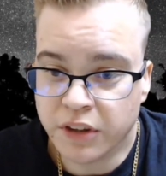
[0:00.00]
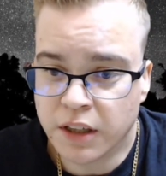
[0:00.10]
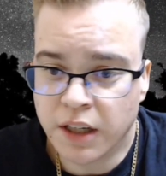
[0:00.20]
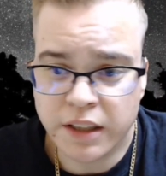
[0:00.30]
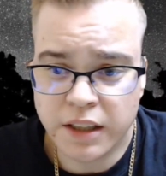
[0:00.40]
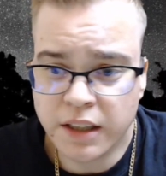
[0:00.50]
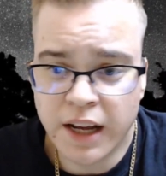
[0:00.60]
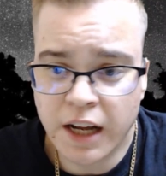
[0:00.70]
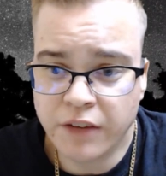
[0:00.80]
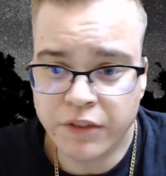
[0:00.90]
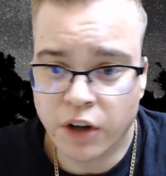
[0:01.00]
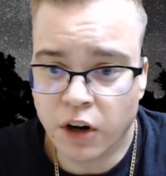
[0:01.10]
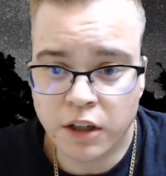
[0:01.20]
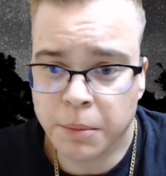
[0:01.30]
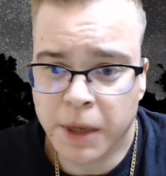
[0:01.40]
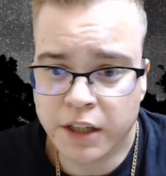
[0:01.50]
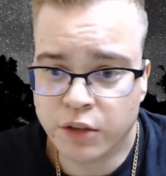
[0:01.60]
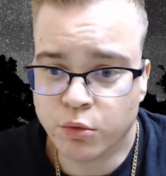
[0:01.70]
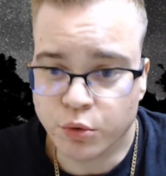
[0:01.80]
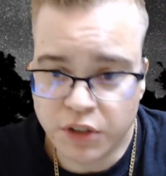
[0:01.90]
I didn't have an automatic
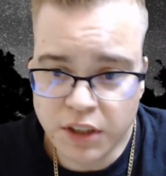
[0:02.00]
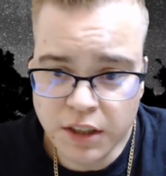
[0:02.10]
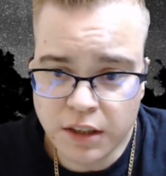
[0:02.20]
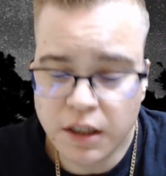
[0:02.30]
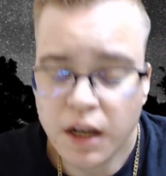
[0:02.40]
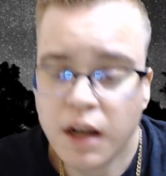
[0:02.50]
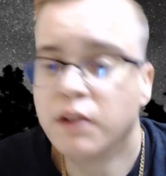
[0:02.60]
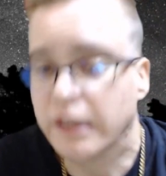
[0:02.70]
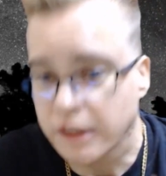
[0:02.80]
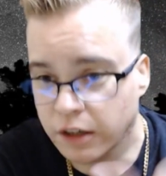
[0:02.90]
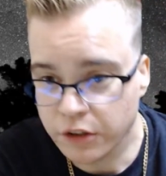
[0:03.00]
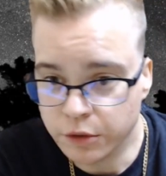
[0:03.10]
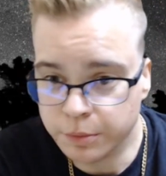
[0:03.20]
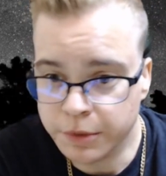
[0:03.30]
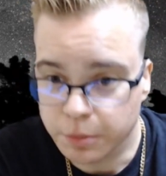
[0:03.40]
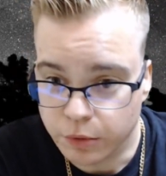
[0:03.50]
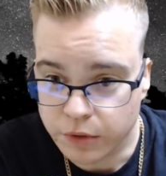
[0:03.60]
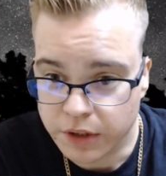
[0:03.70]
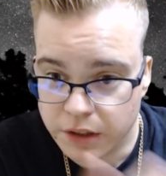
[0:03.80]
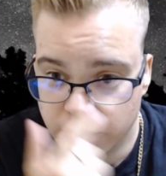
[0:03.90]
routine like other people
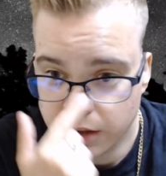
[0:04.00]
did.